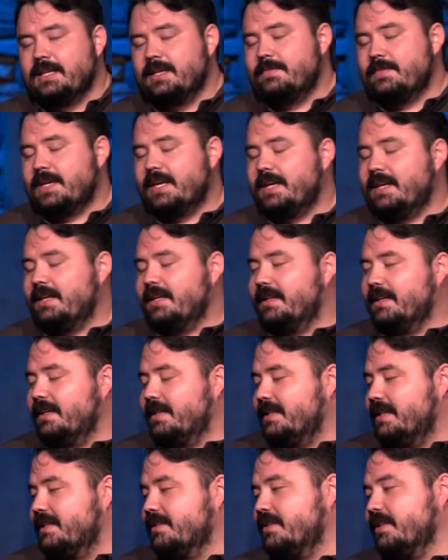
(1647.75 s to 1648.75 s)
Man,
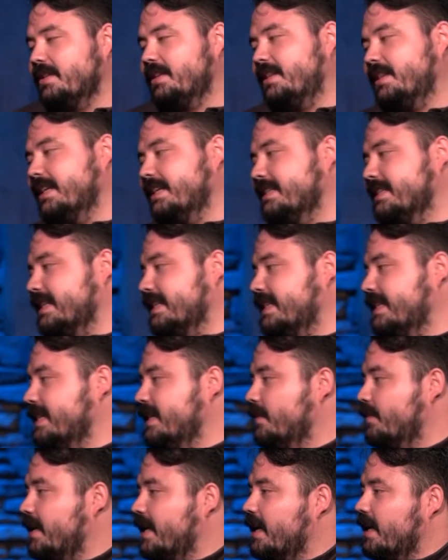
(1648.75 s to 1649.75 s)
these are the things I think
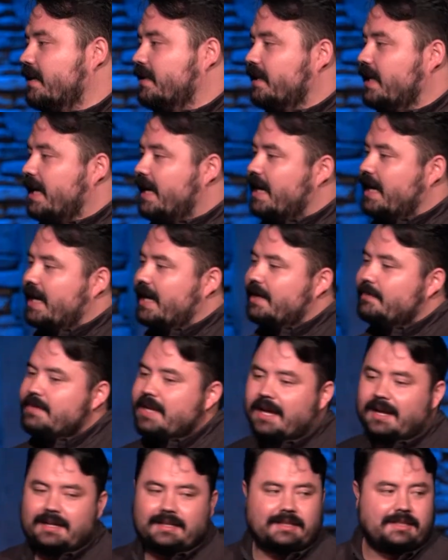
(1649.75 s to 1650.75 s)
about. I'm
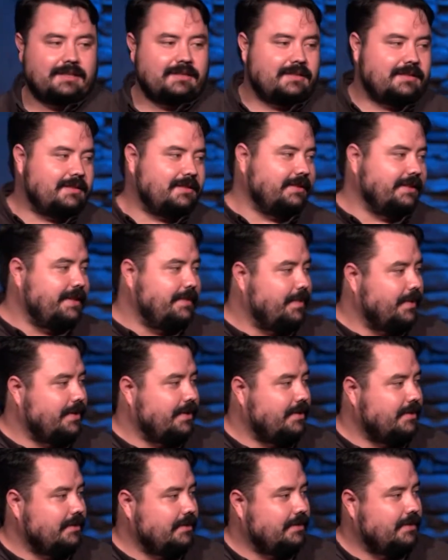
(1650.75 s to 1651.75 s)
not a good
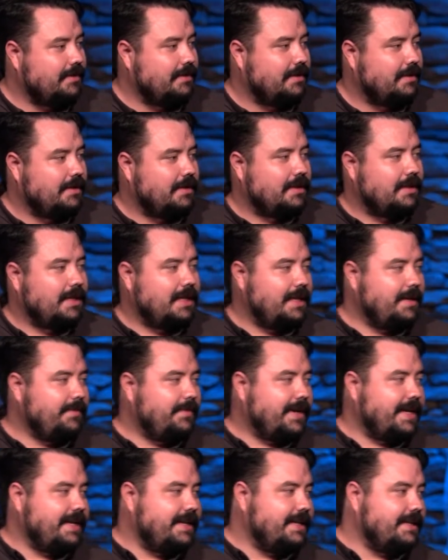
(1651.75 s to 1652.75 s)
sleeper.
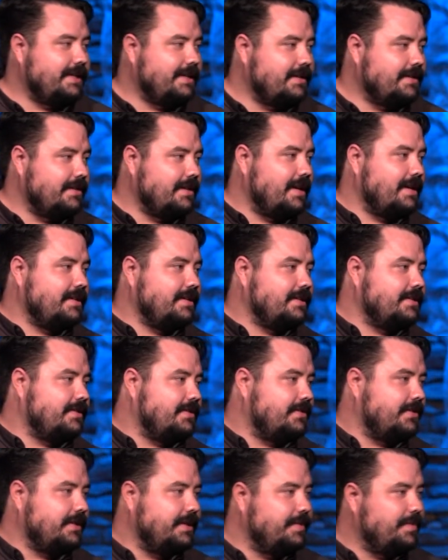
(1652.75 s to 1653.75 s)
Anybody in here not a good
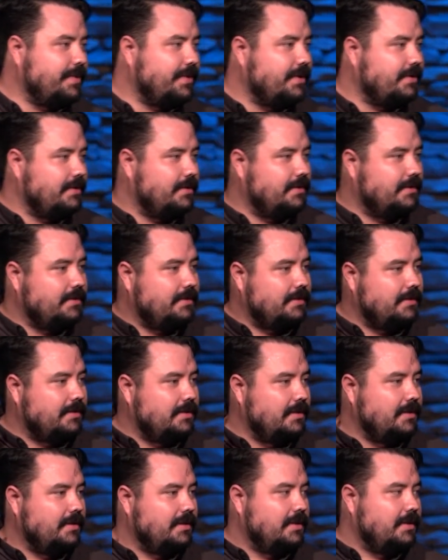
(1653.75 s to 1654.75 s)
sleeper?
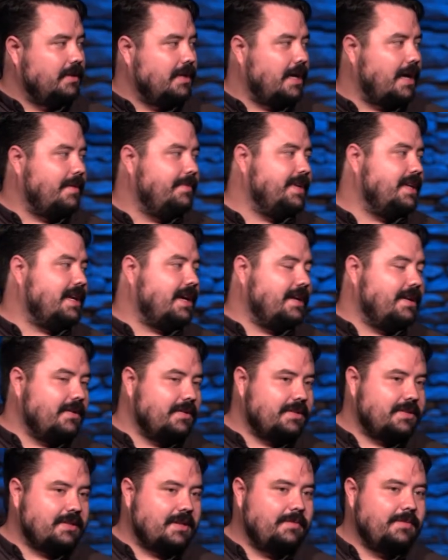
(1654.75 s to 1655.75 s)
I mean, I
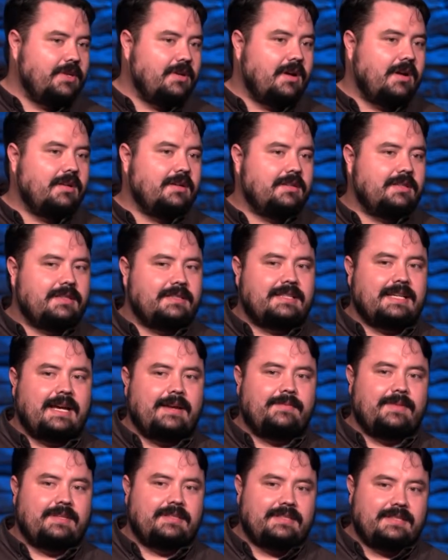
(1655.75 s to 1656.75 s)
know some of y'all are the
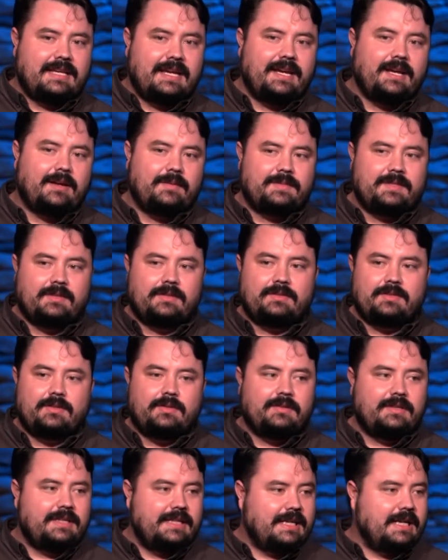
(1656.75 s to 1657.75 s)
type that stay up till
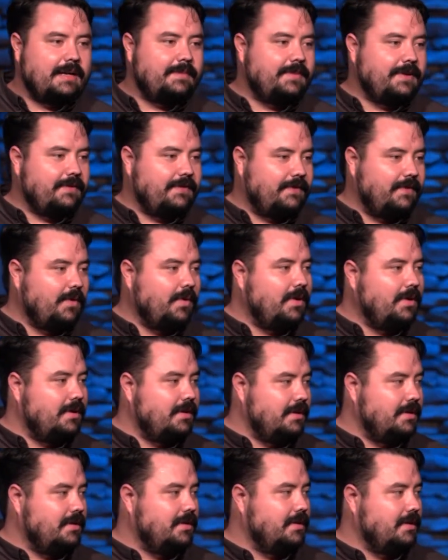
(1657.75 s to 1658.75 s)
2 and get up at
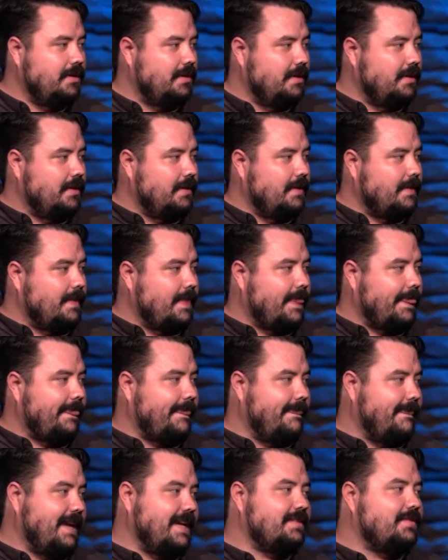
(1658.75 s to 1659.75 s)
4.
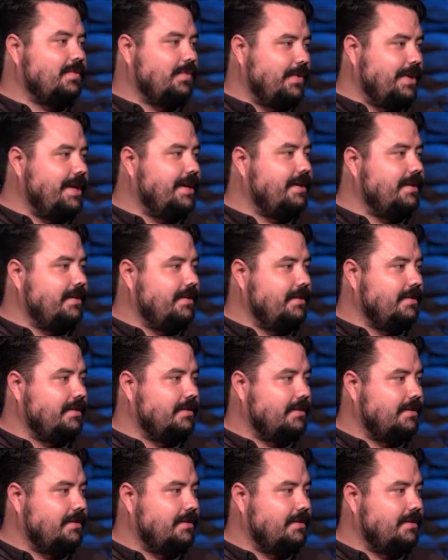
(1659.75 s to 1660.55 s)
That's weird.